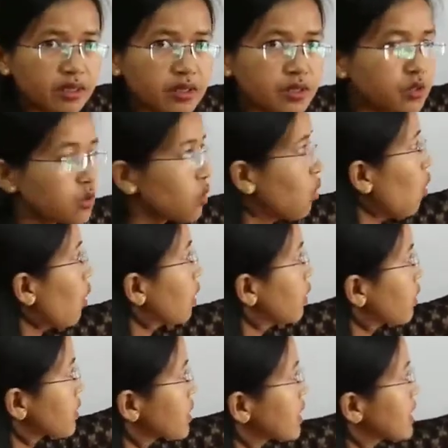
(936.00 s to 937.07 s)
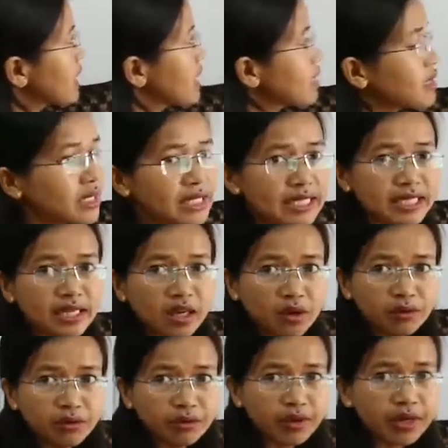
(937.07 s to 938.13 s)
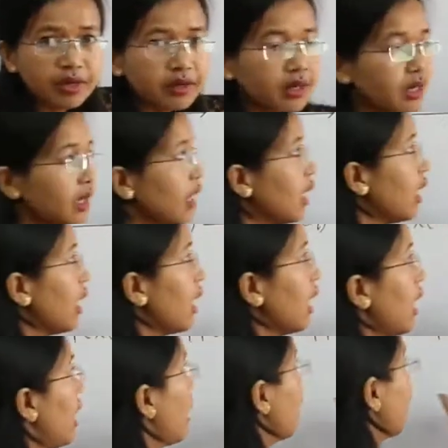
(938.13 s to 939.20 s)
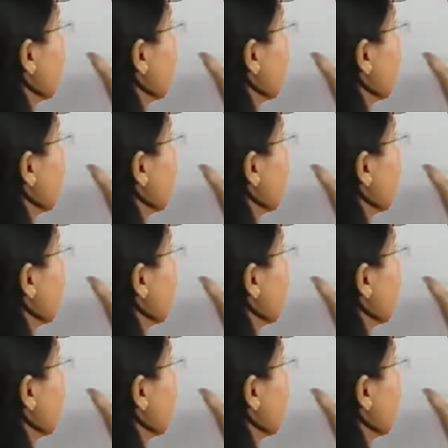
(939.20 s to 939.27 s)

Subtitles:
so all the oxygen is taken out, right? And